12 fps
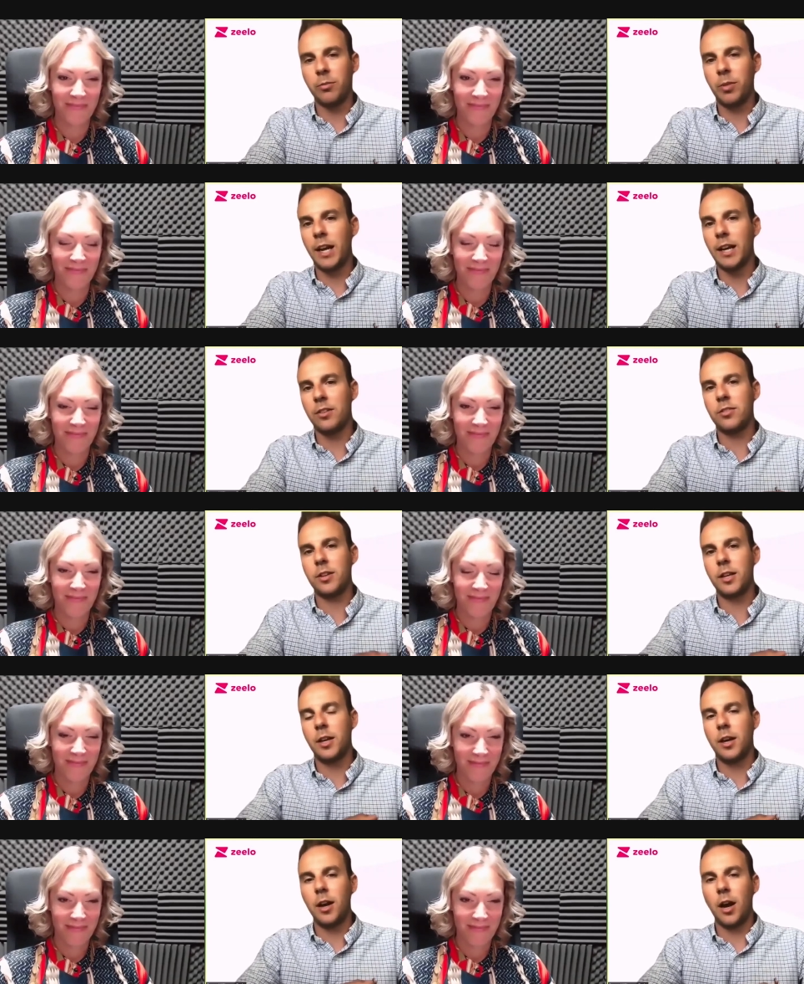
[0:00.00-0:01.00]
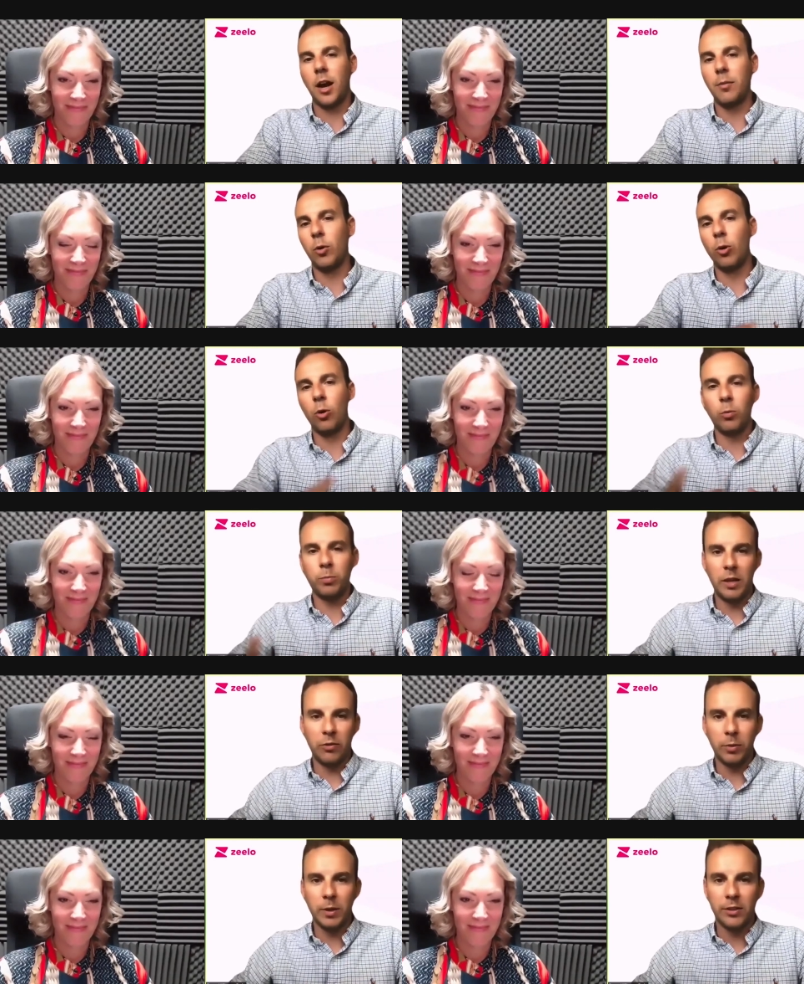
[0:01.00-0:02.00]
Speaker 1: in place, um, or
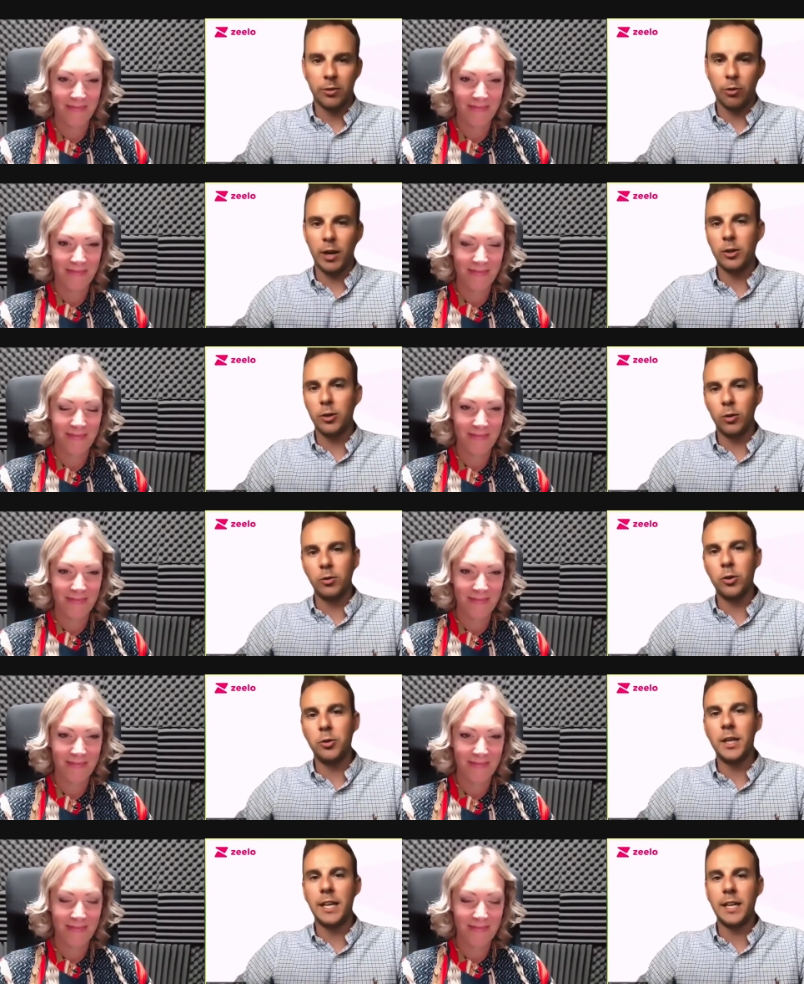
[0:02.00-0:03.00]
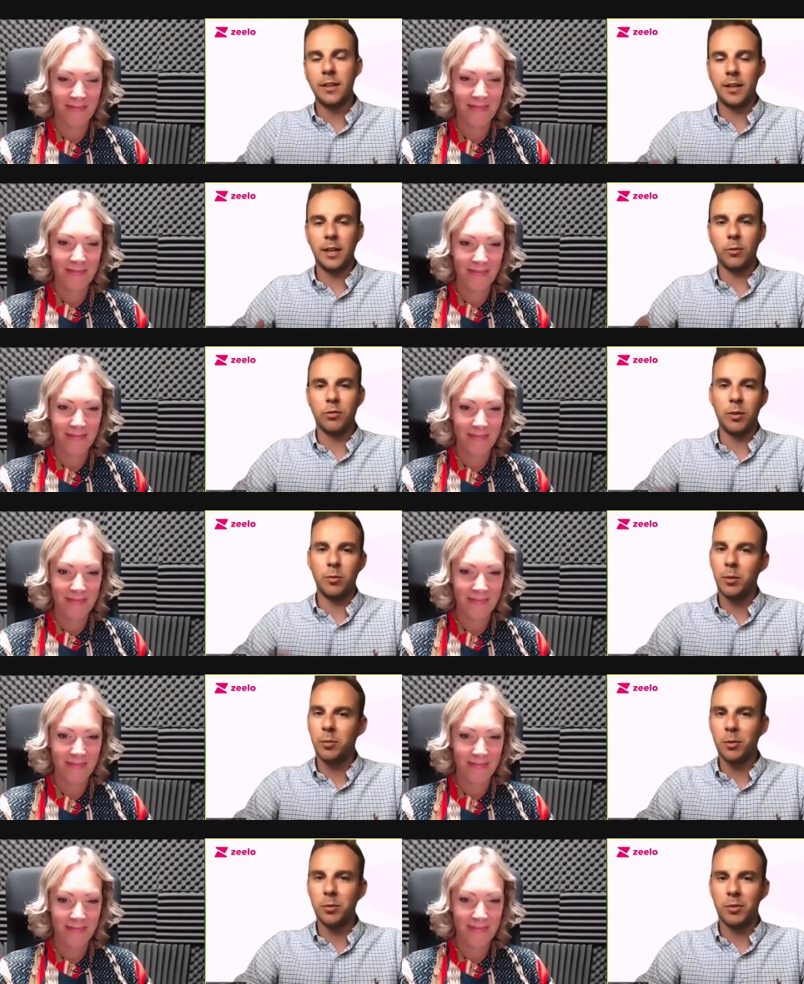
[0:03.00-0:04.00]
if we need to create a new new need, then obviously we,
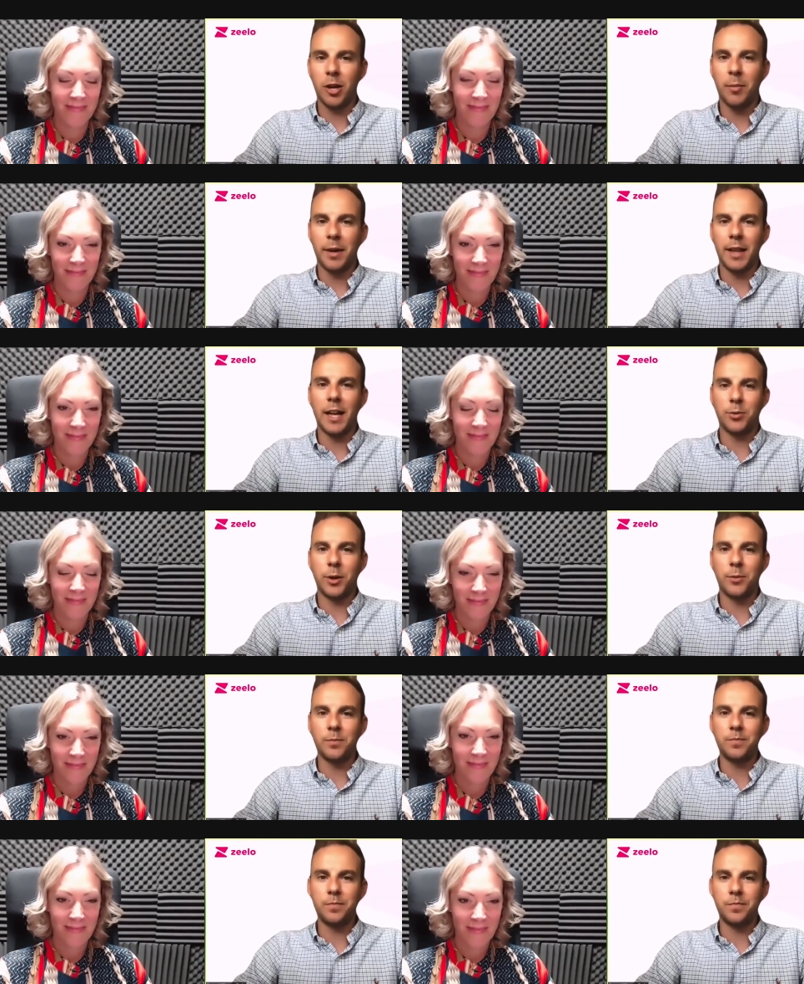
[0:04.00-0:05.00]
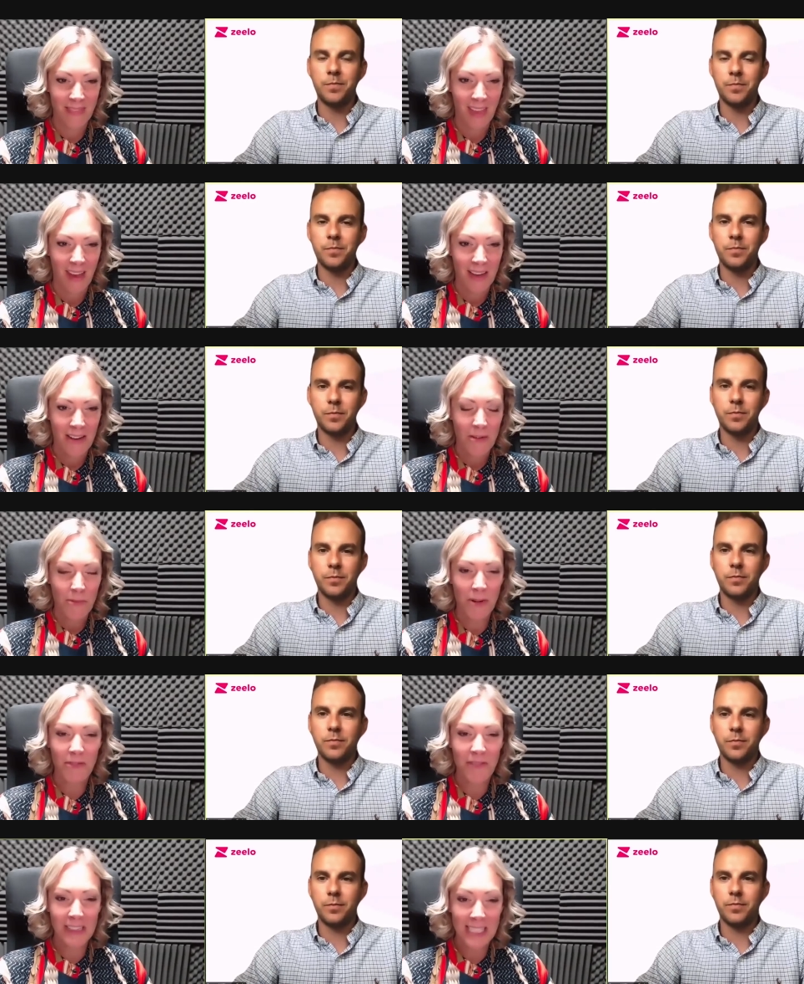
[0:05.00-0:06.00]
we would go about that as well.
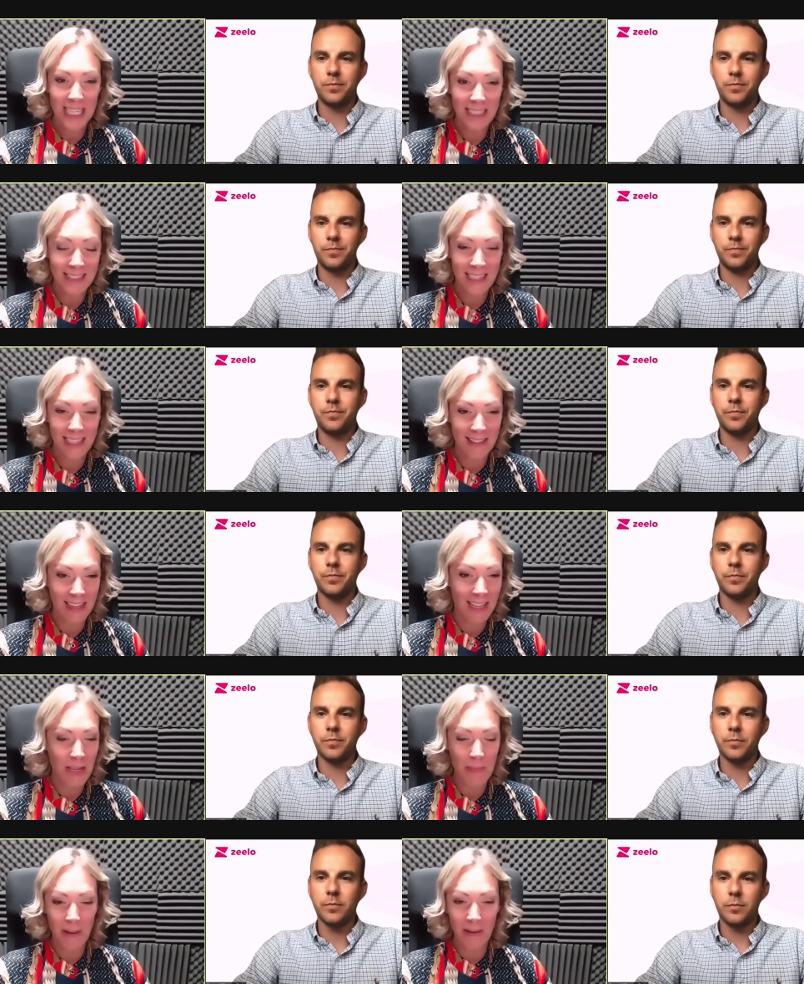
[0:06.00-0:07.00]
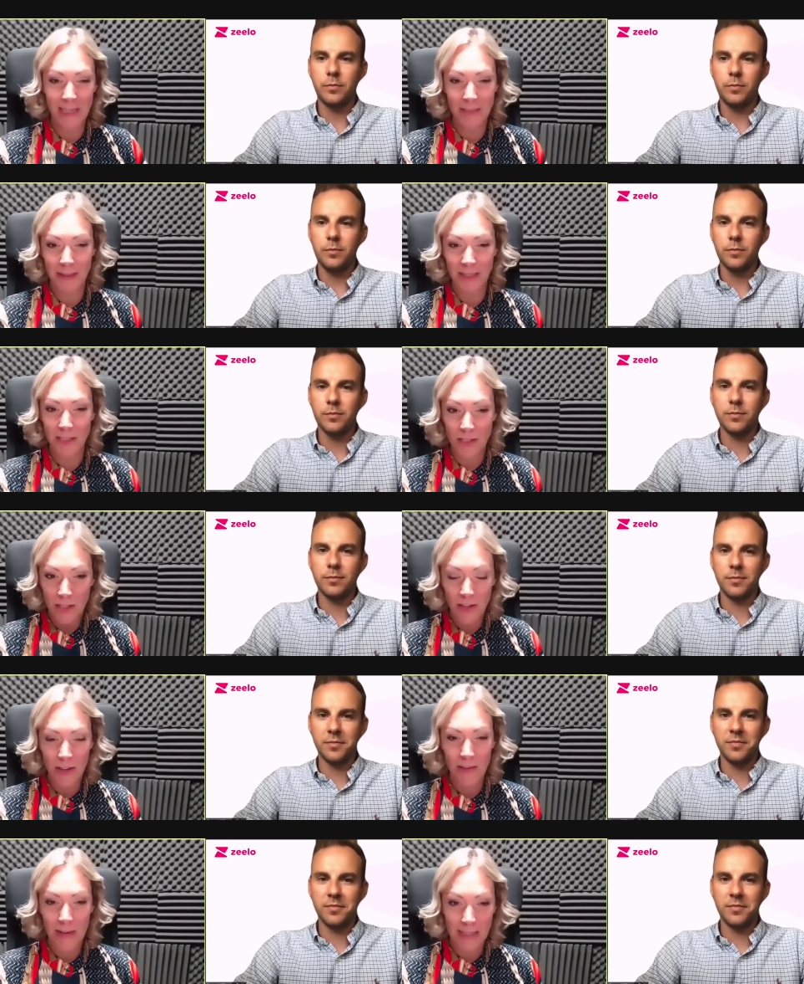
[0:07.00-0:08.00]
Speaker 2: Well, fantastic. Thank you, Barney. It's been so
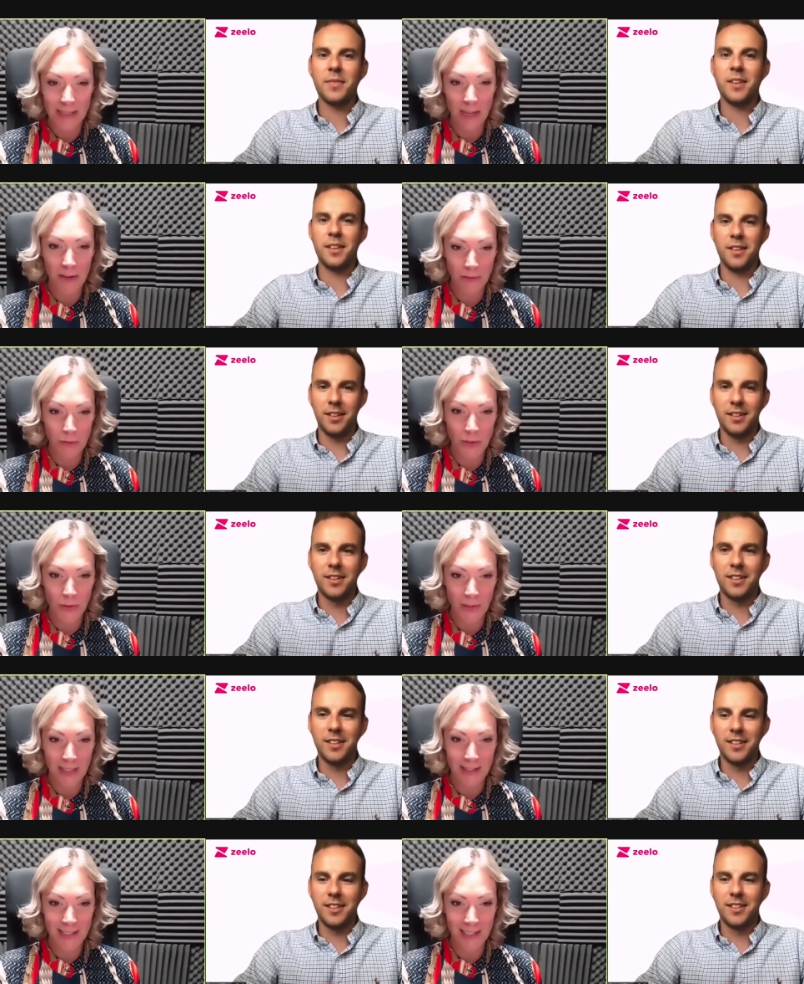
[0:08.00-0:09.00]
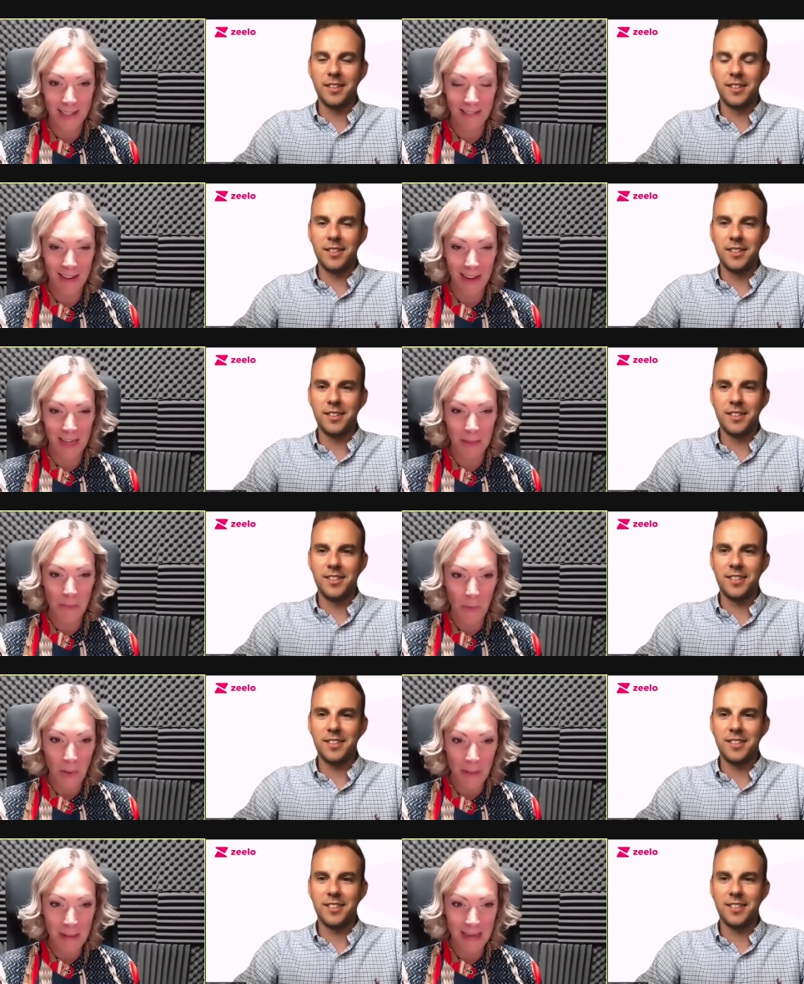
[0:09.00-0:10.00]
insightful talking to you and learning
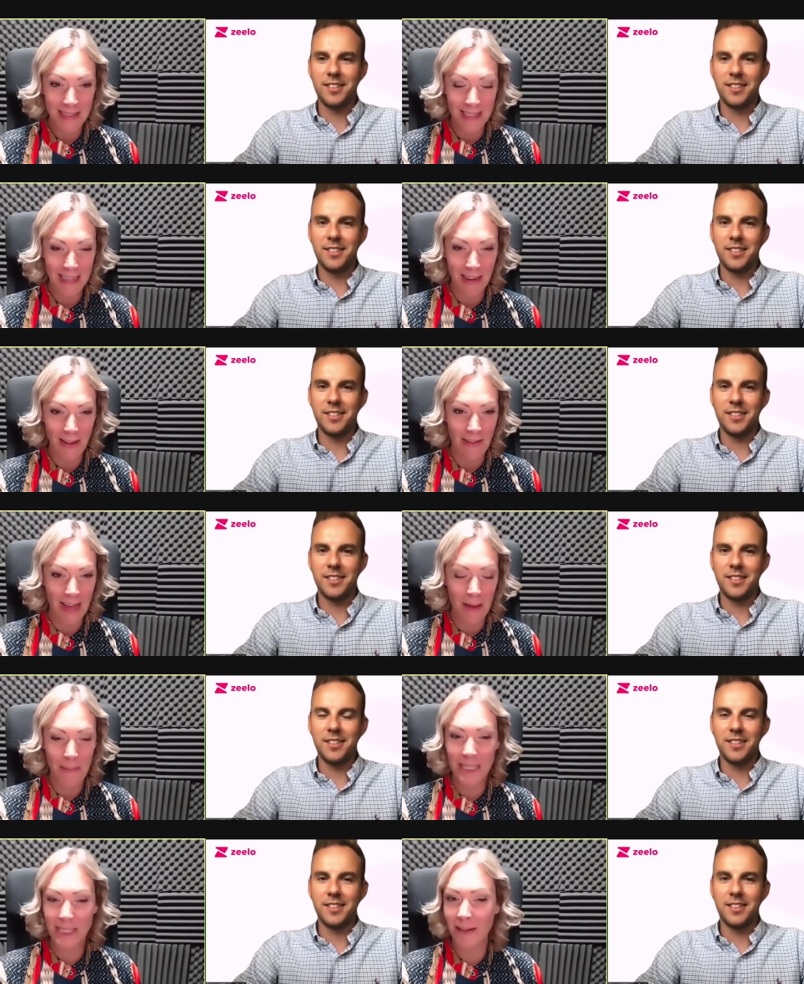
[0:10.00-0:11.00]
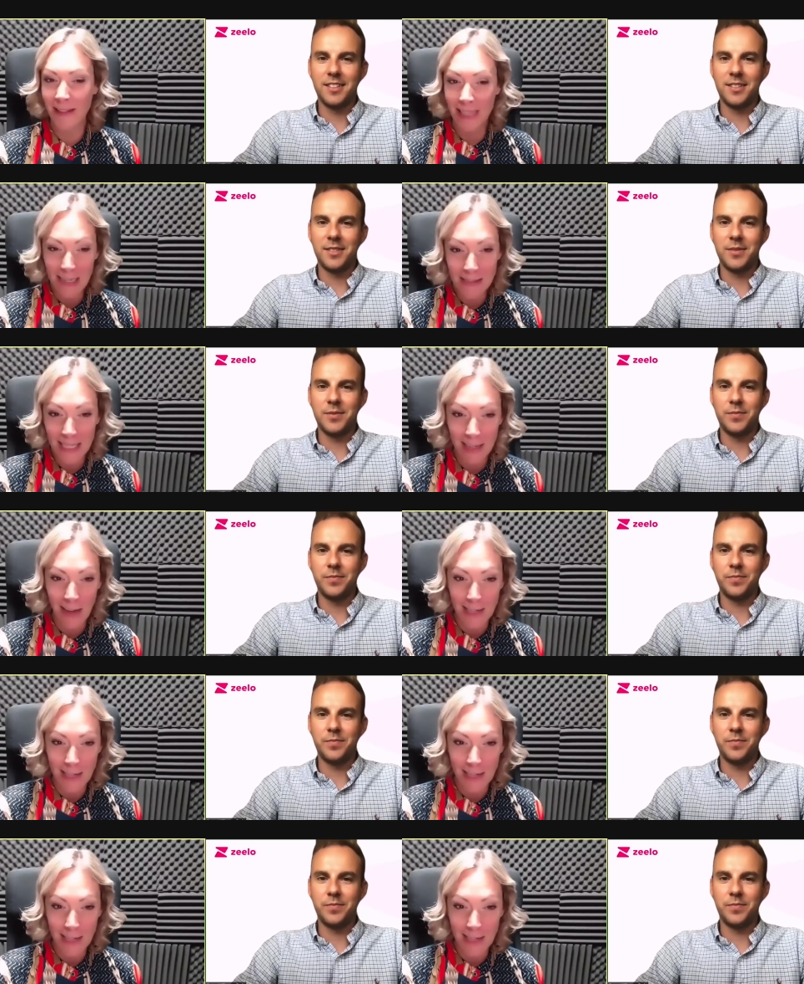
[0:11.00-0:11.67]
more about Zeelo. Um, is there anything else that you'd